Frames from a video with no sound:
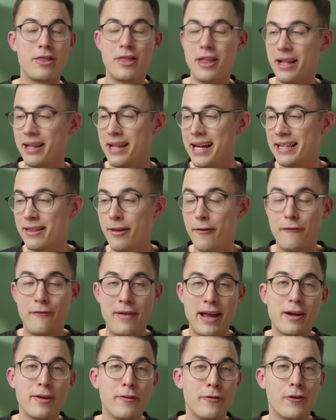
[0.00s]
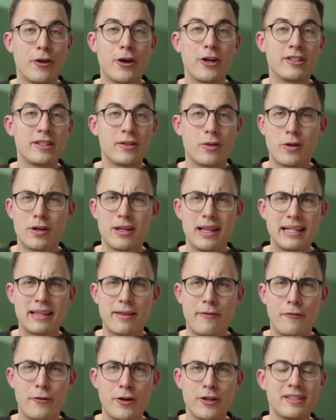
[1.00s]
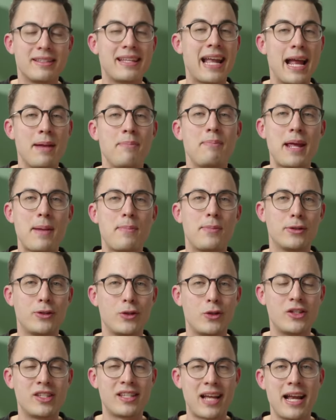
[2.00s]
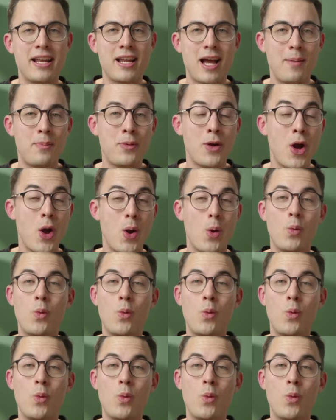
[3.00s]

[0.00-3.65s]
the, like the very first or like the first 10 people to sign up